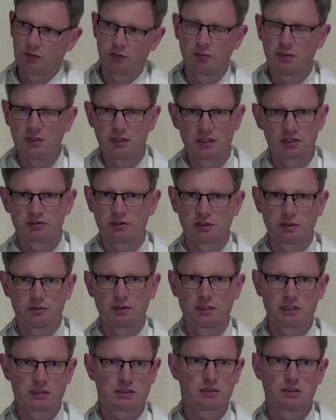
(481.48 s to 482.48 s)
ministry it
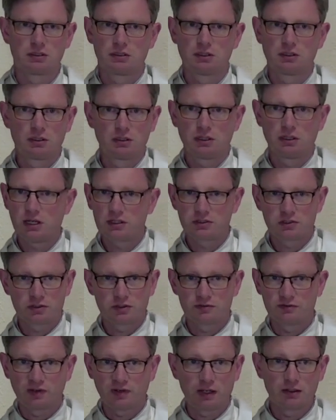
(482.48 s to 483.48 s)
was. That's just
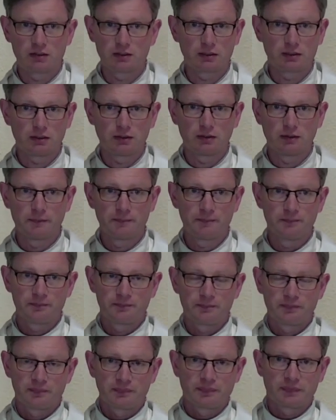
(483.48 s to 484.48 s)
vanity.
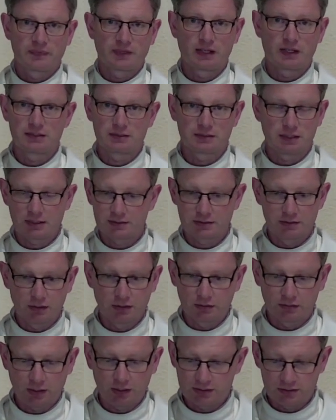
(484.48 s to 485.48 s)
That's, that's,
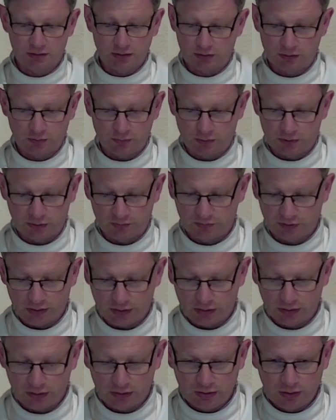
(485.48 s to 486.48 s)
not, that's not the work of God.
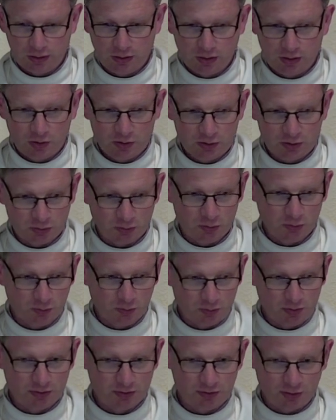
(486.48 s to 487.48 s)
So
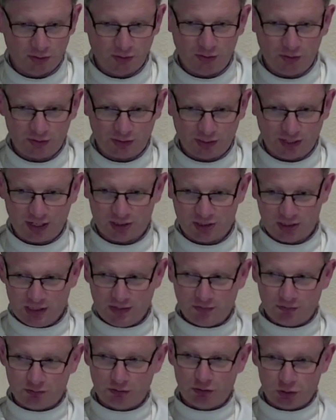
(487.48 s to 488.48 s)
the Lord can actually
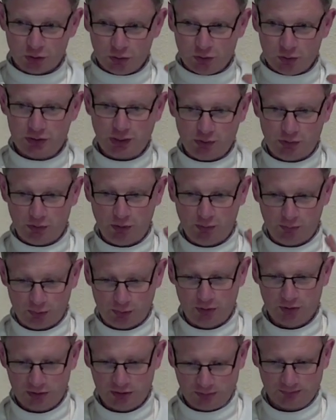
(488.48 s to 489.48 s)
even reduce our numbers